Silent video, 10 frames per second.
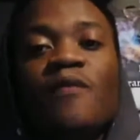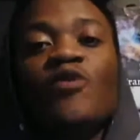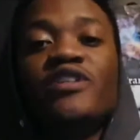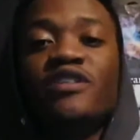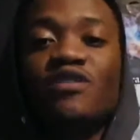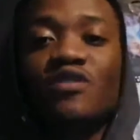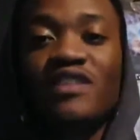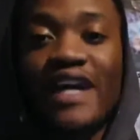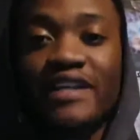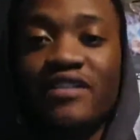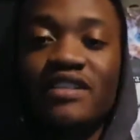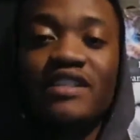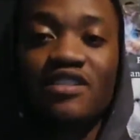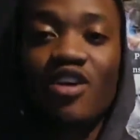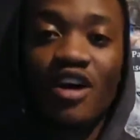which is titled
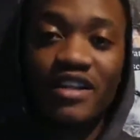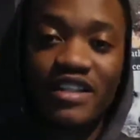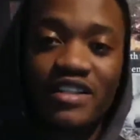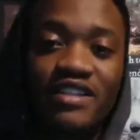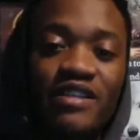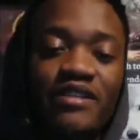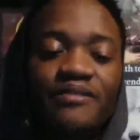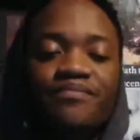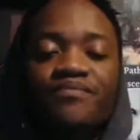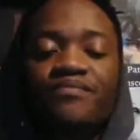"Is God Necessary?"